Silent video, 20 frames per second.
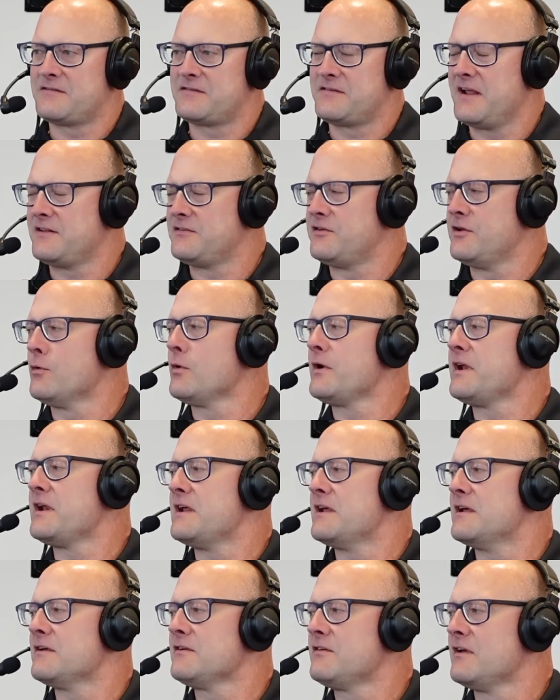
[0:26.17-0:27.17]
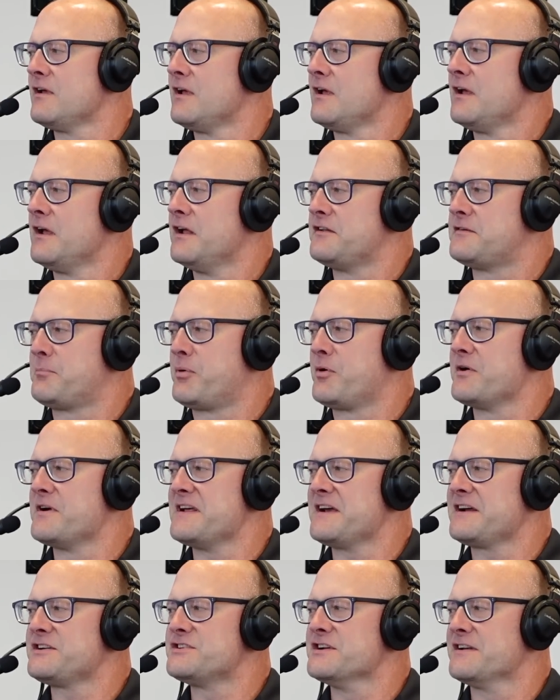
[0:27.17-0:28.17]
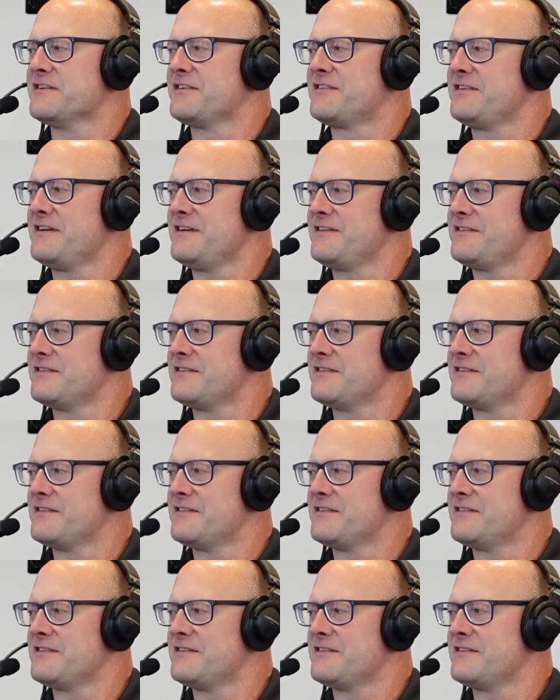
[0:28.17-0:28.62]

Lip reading: you know what it is? It's prediction season.